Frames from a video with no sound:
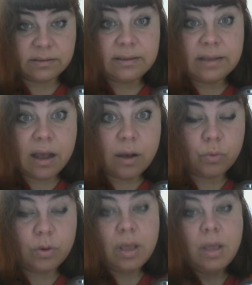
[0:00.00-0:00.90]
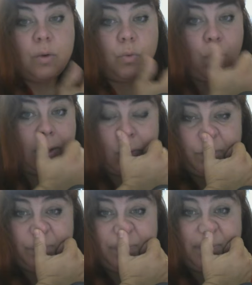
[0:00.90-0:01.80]
Now,
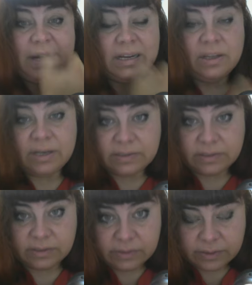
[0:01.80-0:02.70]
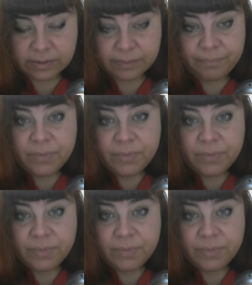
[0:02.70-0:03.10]
well, many reasons.